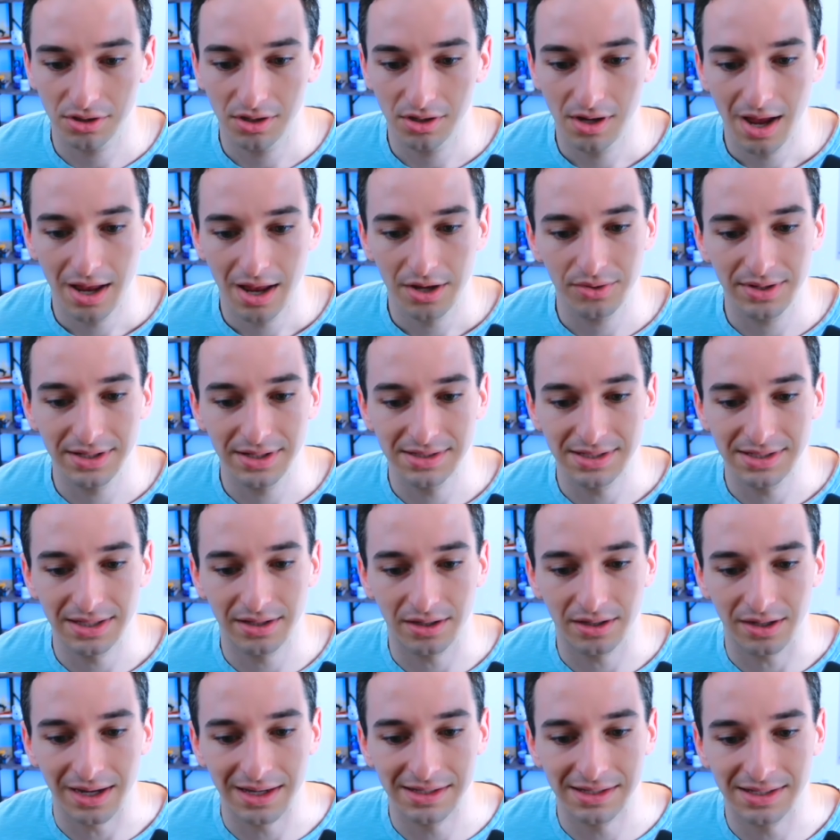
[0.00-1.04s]
And you can see
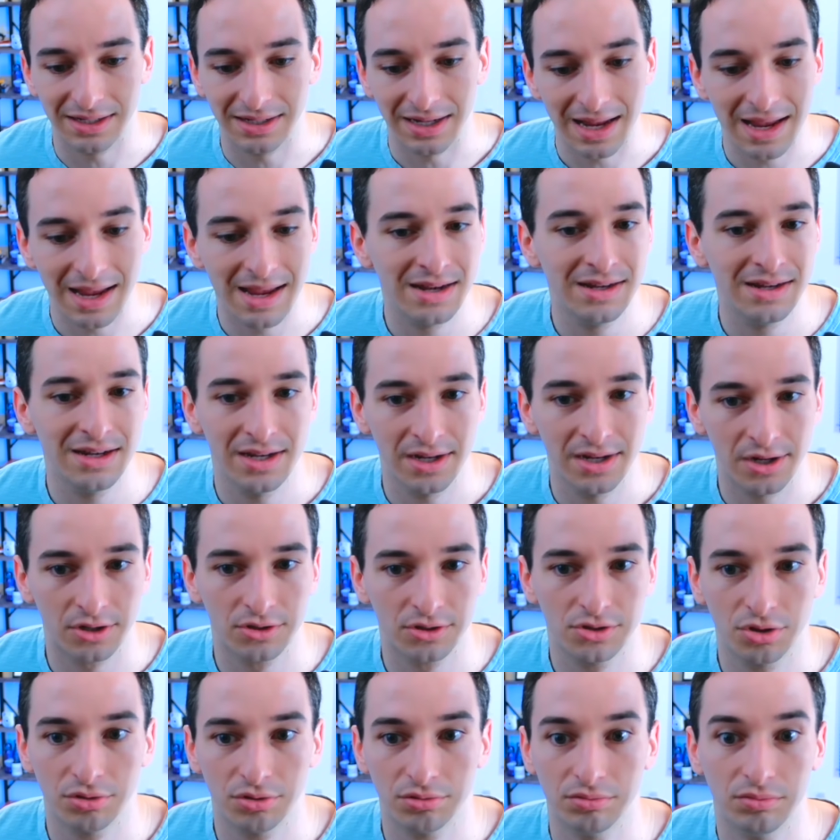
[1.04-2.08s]
there is an in here
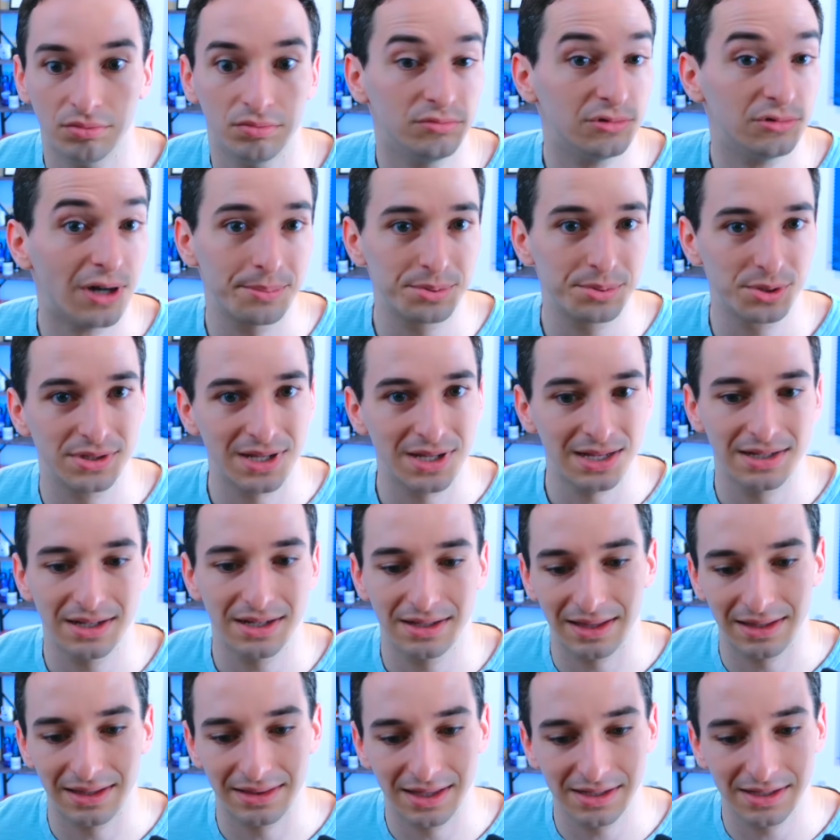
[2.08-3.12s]
to represent
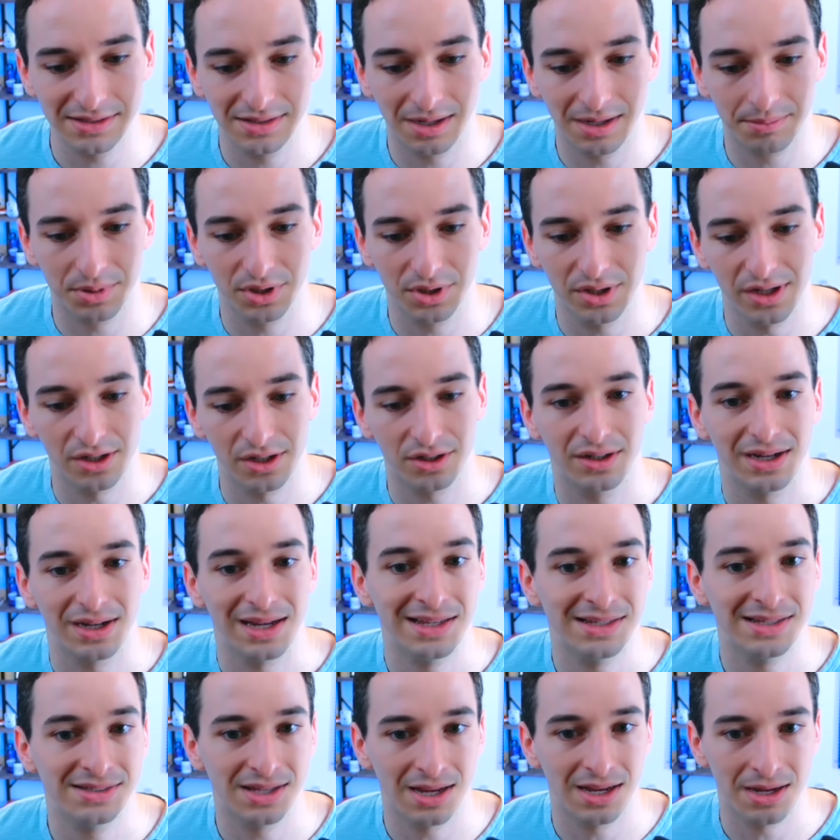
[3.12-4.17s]
that this number here
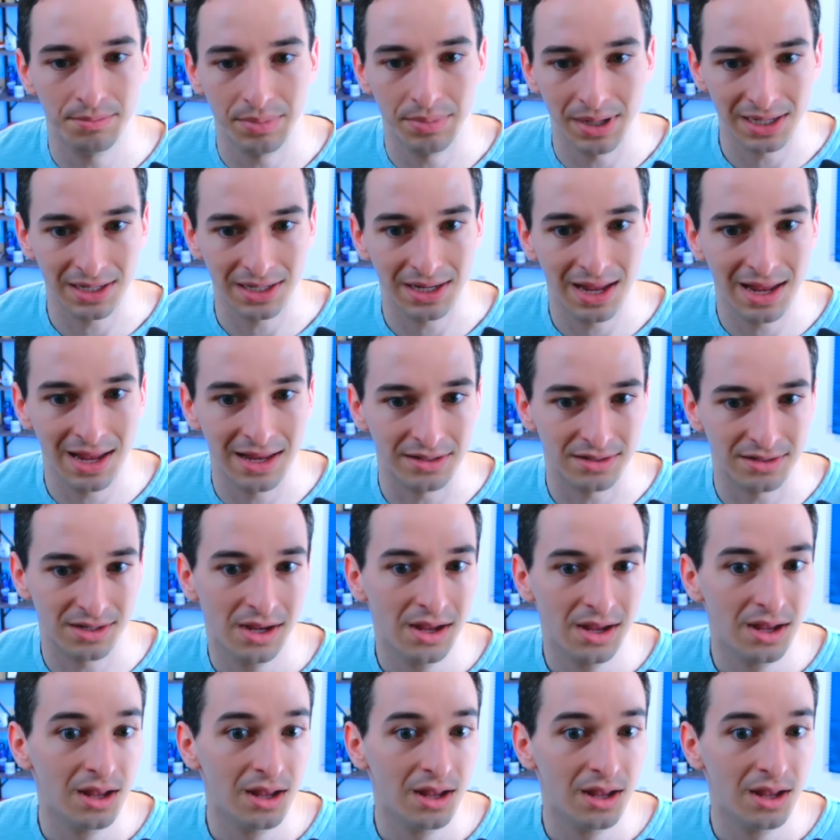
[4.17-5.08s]
is a big int.